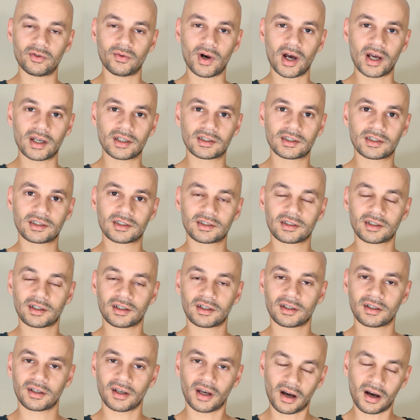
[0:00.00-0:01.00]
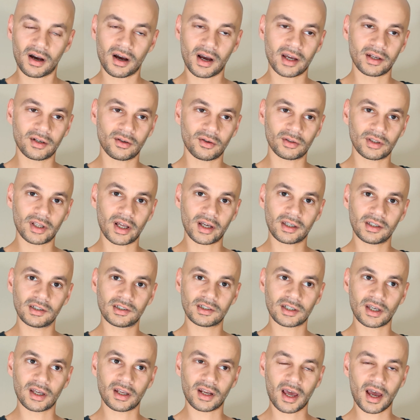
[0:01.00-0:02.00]
US. I know Lucky
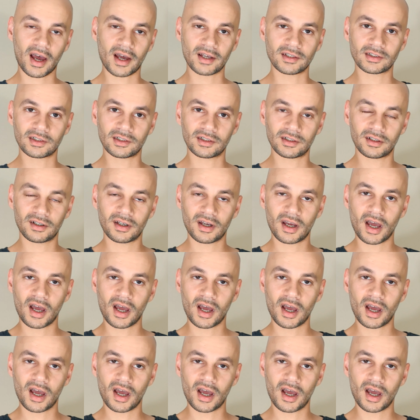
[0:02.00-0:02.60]
Scent has it.